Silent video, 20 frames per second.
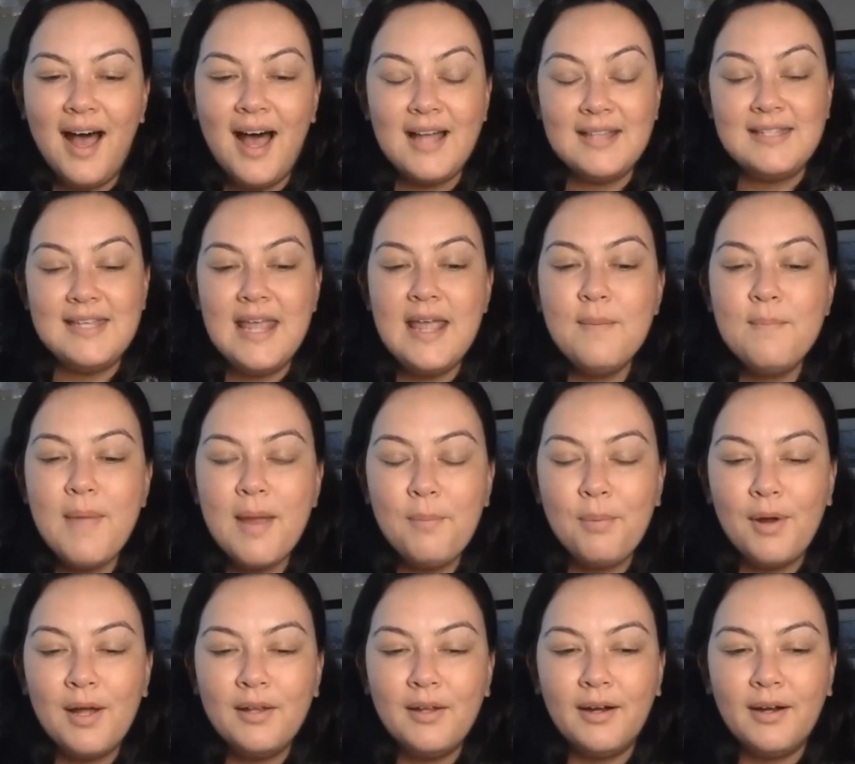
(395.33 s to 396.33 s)
Tim, my
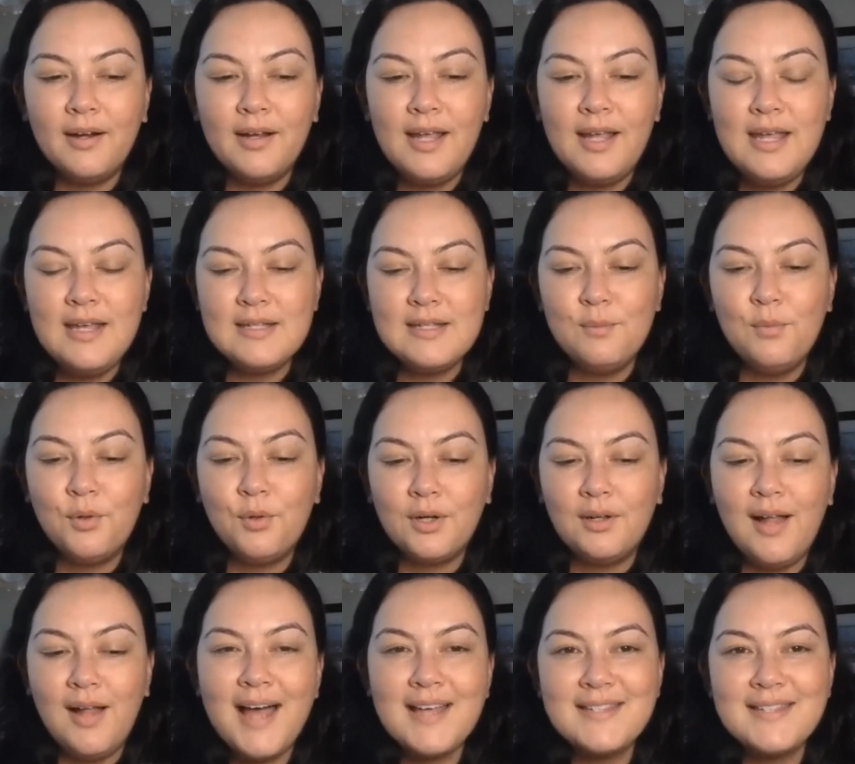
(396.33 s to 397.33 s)
brother, he's more
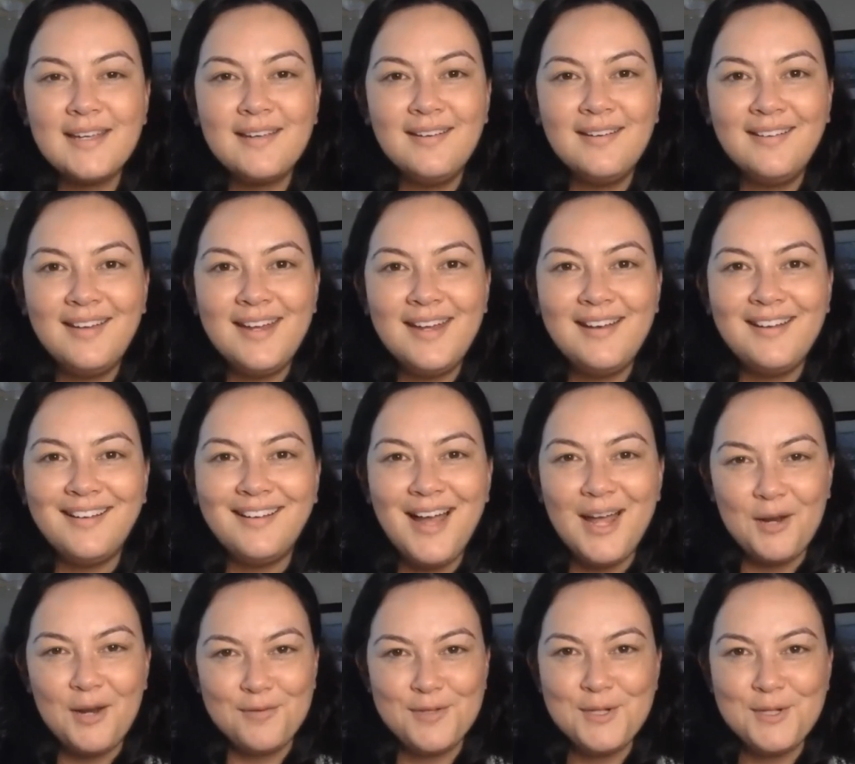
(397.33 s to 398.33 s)
classic in a
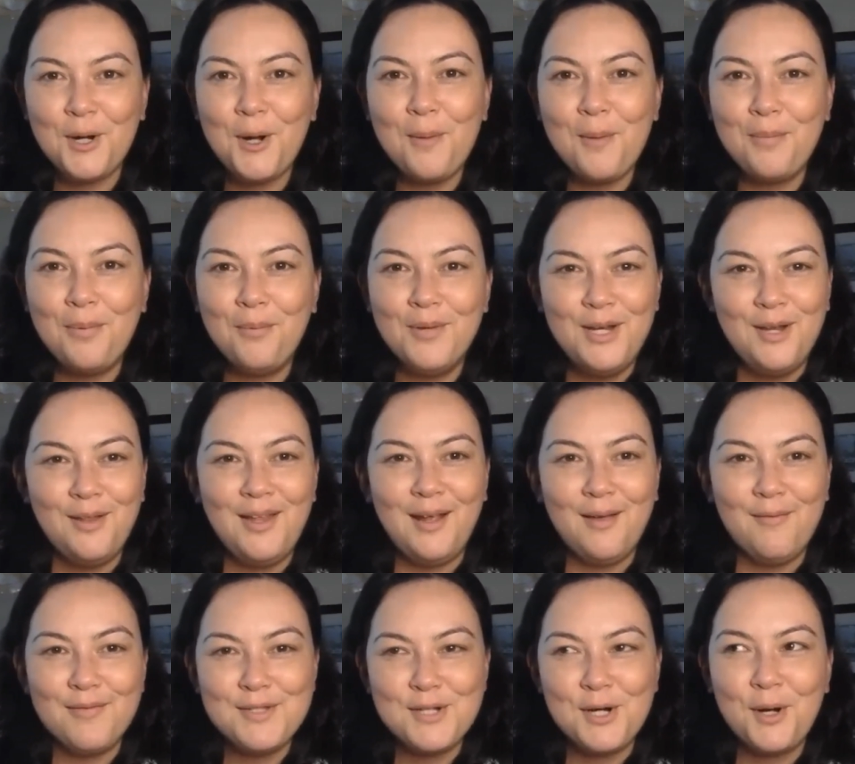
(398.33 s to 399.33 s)
kind of startup. When you think
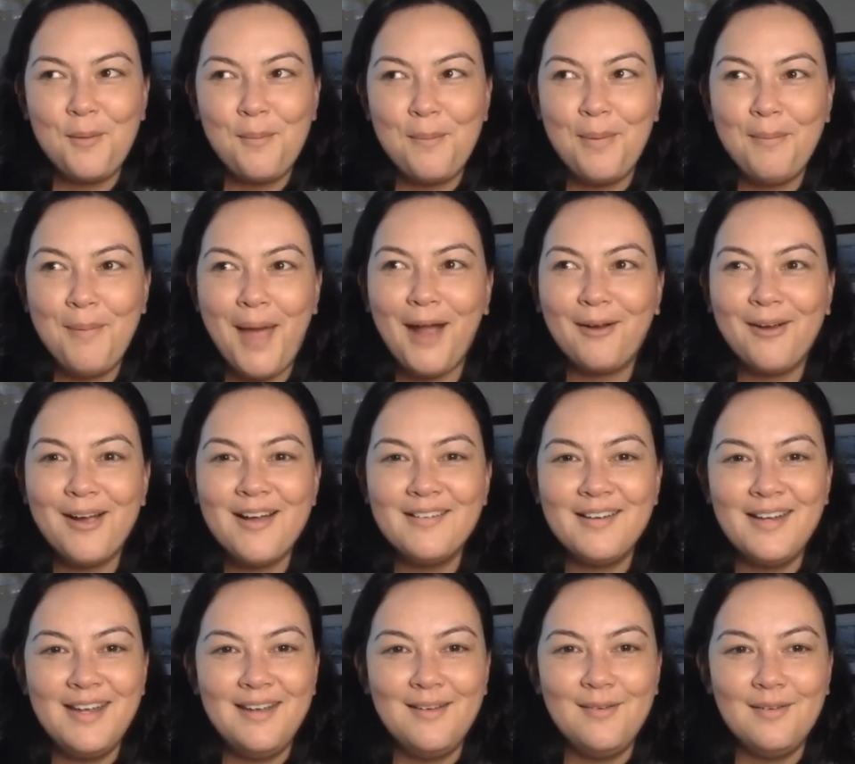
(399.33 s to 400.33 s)
of startup background,
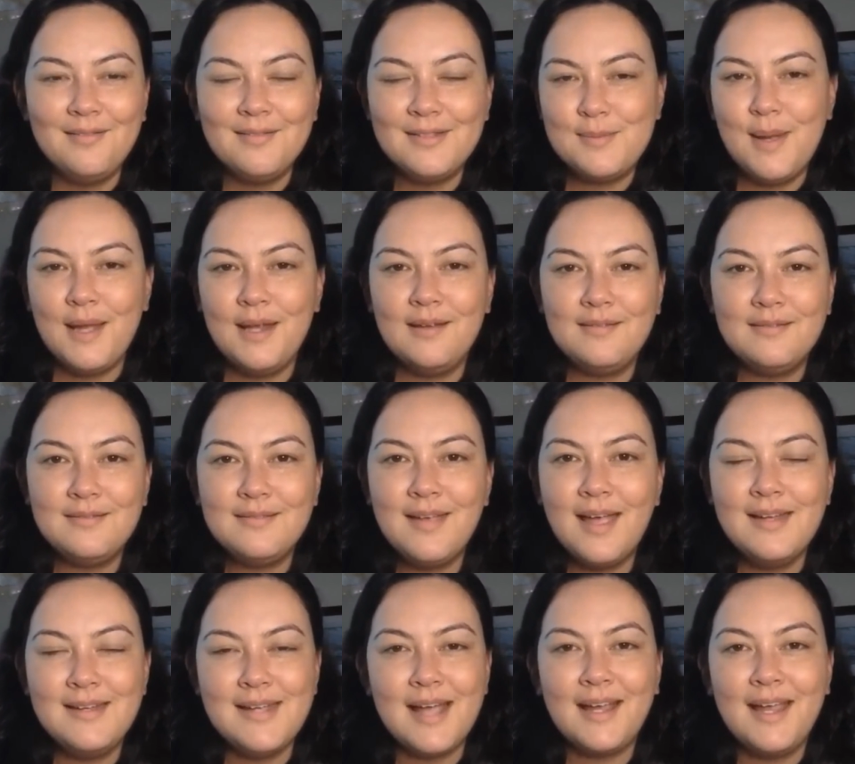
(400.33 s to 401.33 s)
he spent
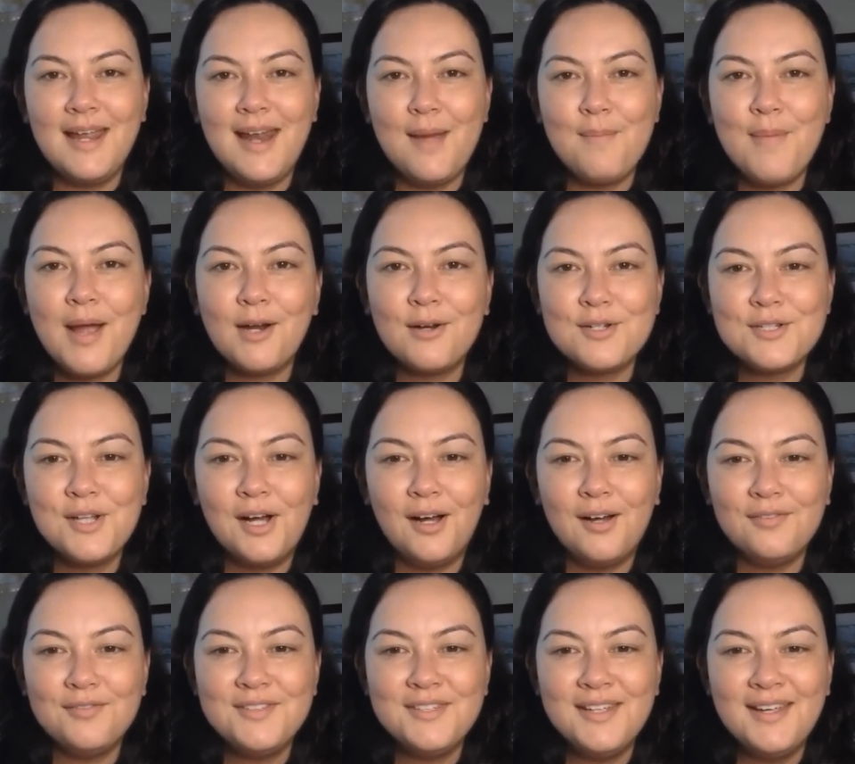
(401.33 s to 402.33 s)
a decade at
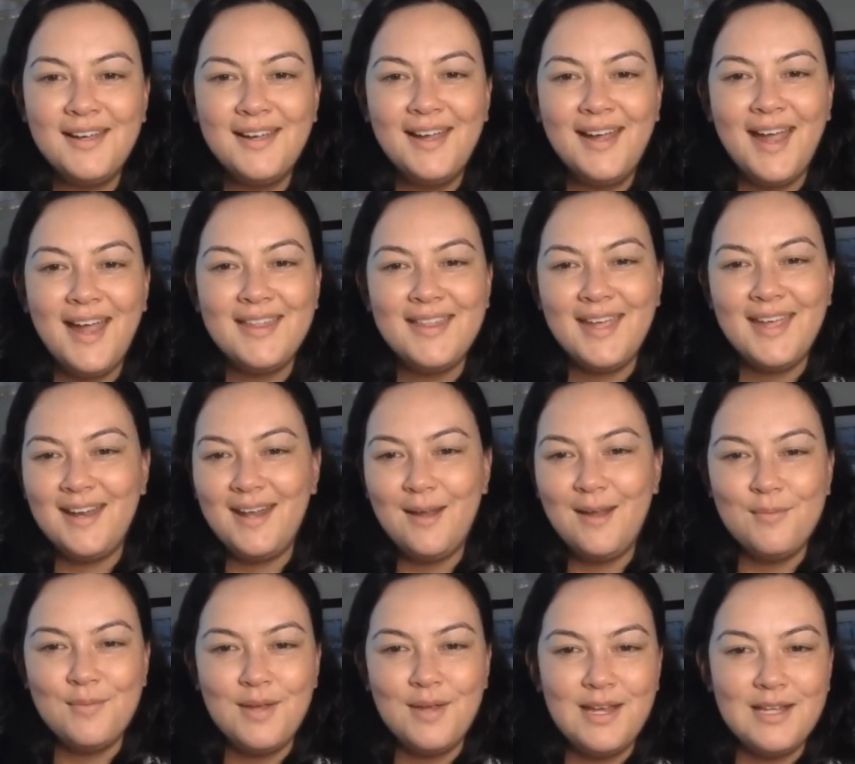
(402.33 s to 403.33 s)
Microsoft and then
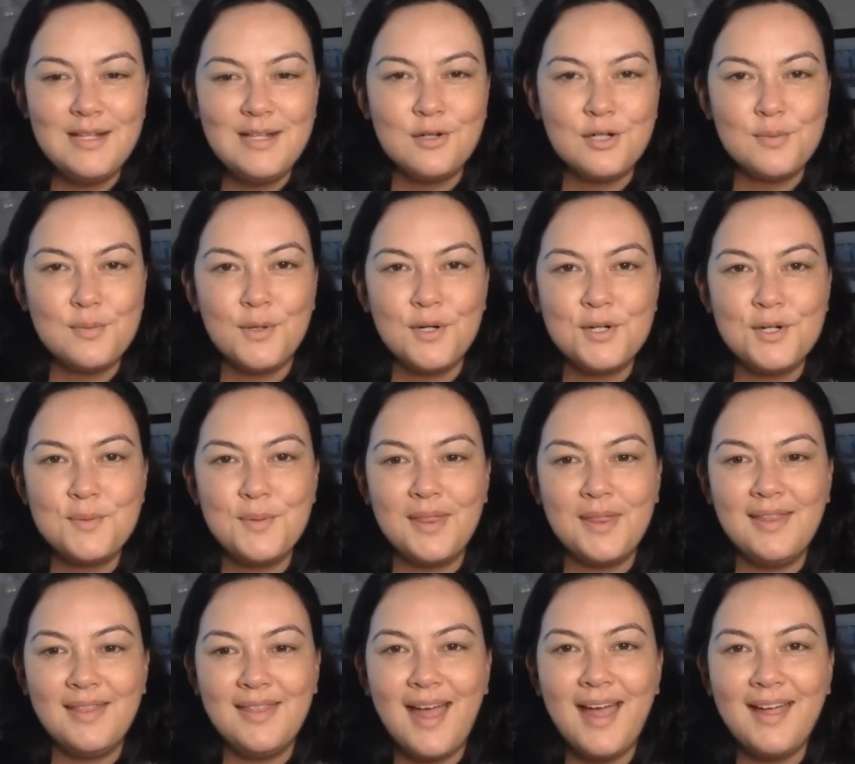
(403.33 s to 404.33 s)
interspersed
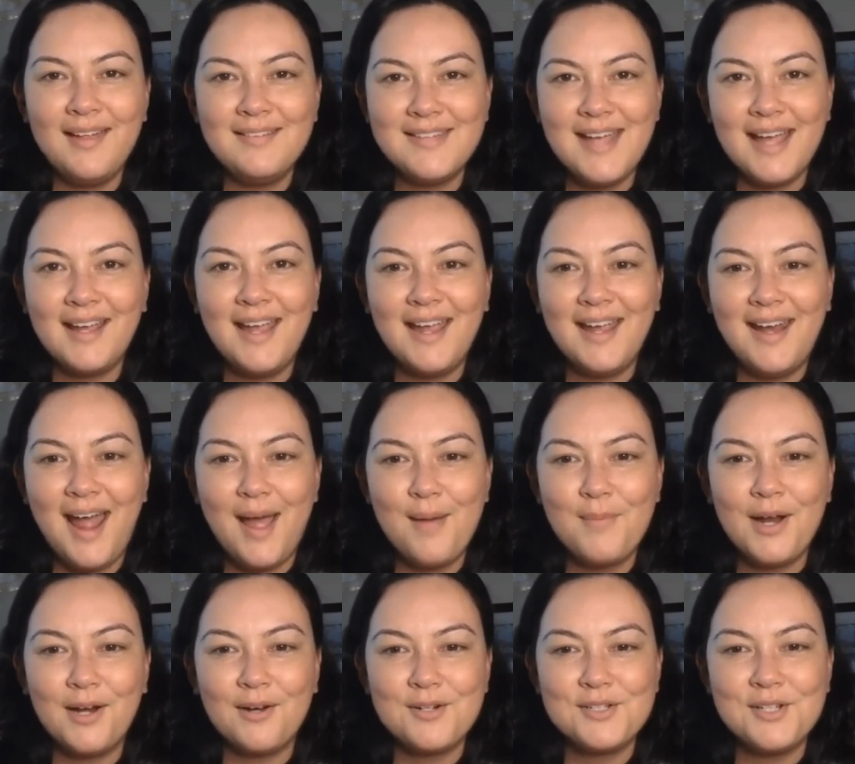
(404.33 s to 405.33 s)
within that decade at
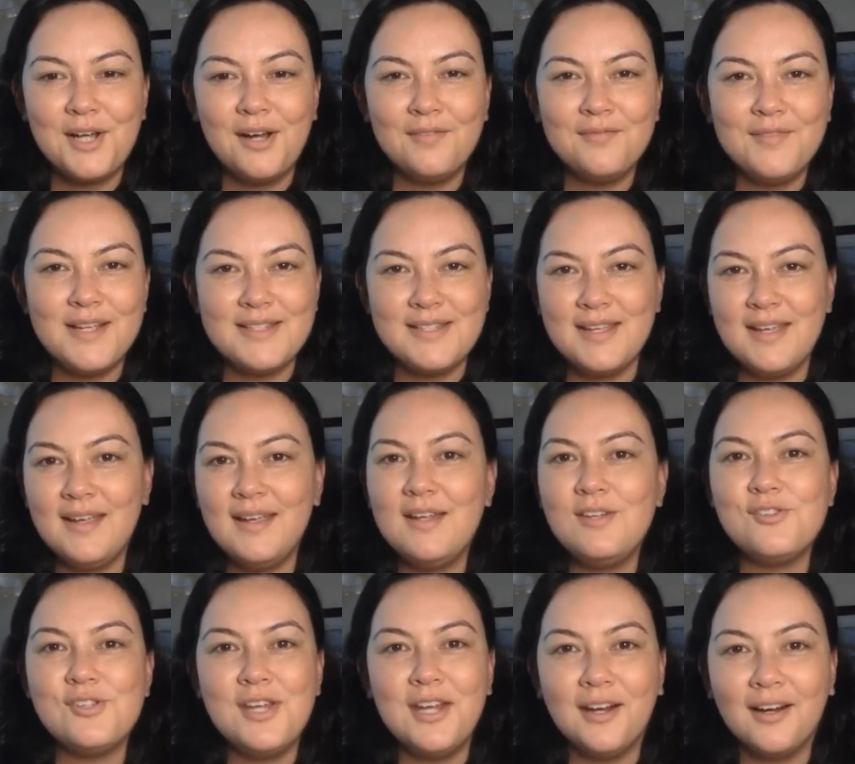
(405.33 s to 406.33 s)
Microsoft as an
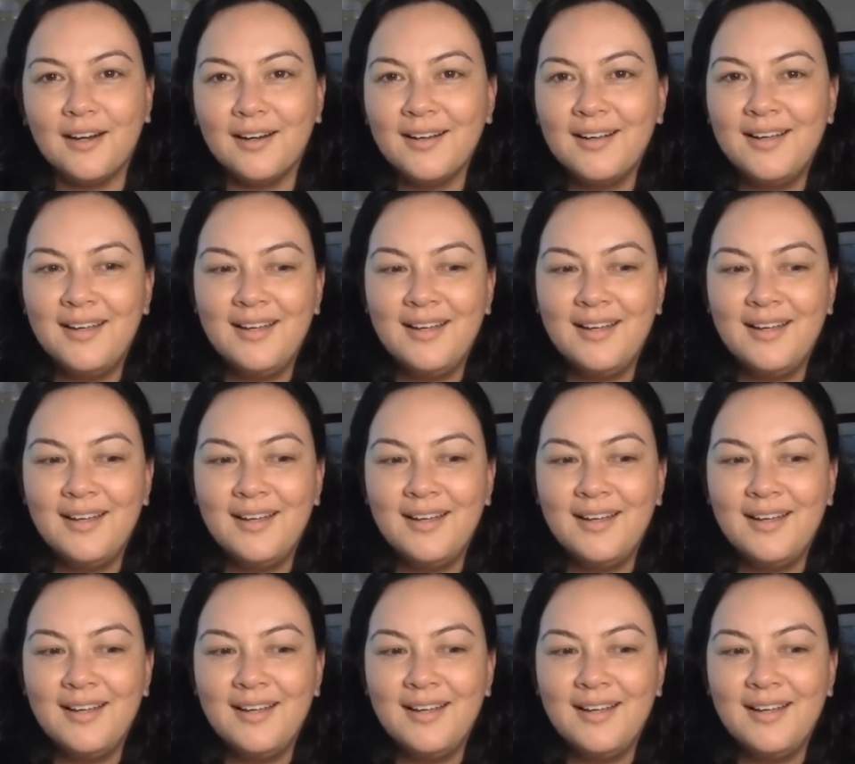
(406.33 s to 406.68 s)
engineer.